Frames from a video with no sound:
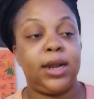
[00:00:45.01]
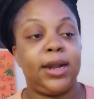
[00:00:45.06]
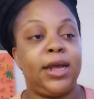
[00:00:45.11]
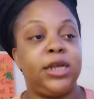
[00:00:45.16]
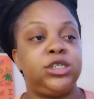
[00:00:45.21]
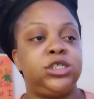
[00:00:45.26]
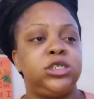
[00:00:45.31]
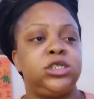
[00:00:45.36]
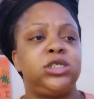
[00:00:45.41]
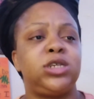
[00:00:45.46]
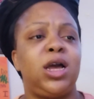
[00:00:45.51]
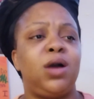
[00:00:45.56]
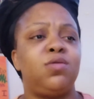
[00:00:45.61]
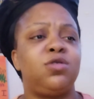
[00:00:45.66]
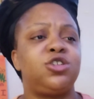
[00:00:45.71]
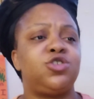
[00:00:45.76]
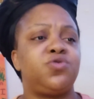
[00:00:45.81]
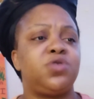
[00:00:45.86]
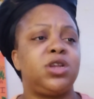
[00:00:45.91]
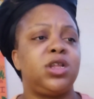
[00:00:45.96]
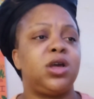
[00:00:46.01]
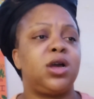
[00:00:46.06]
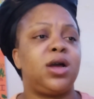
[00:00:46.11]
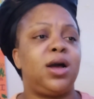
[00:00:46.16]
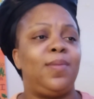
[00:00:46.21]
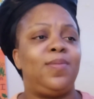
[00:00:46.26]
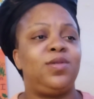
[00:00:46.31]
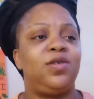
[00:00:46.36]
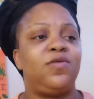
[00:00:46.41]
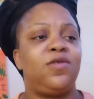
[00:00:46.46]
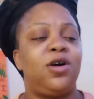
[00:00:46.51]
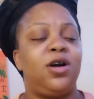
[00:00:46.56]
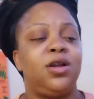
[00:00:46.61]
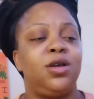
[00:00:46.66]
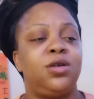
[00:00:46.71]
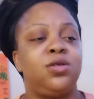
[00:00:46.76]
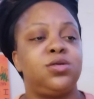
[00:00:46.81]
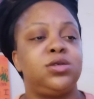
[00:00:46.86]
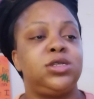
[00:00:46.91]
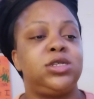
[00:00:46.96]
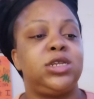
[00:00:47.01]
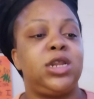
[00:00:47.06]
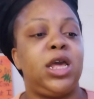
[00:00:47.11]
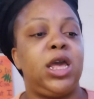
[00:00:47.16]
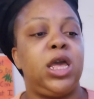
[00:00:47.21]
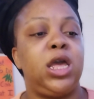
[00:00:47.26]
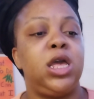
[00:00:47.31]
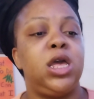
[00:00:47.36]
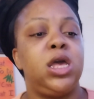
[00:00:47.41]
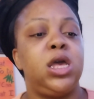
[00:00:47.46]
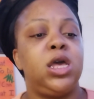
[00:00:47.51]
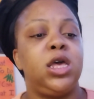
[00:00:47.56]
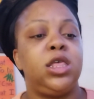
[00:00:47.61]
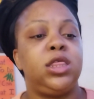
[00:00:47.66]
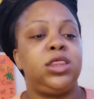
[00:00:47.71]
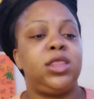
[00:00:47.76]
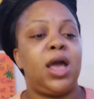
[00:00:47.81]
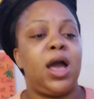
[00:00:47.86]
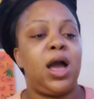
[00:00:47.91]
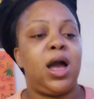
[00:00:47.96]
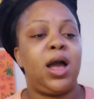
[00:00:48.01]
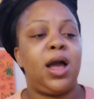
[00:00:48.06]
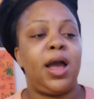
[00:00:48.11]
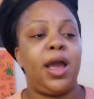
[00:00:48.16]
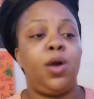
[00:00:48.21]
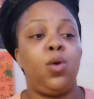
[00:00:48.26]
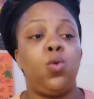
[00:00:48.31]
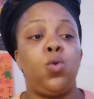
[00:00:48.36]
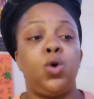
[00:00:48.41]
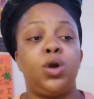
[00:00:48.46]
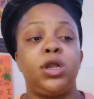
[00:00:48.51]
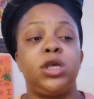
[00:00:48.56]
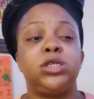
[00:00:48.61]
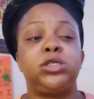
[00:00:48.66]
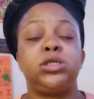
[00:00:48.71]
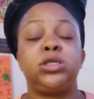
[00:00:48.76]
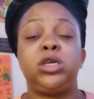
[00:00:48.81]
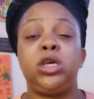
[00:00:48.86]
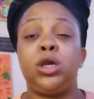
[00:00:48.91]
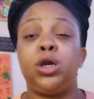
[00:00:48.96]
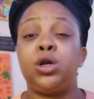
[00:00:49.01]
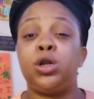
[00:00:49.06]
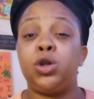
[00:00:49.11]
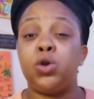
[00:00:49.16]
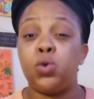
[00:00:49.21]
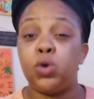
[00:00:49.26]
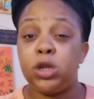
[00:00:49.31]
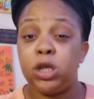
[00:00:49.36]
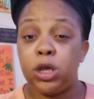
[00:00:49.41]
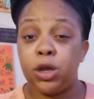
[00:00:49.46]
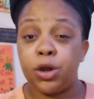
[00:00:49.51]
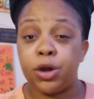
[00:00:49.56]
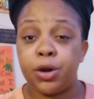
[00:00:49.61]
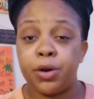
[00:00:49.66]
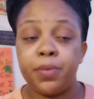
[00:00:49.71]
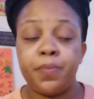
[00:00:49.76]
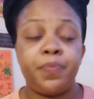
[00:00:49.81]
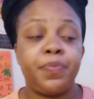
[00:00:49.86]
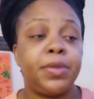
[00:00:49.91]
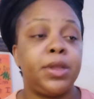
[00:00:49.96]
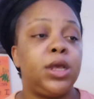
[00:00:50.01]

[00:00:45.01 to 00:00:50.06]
And I was reading a couple of articles today that I wanted to include here.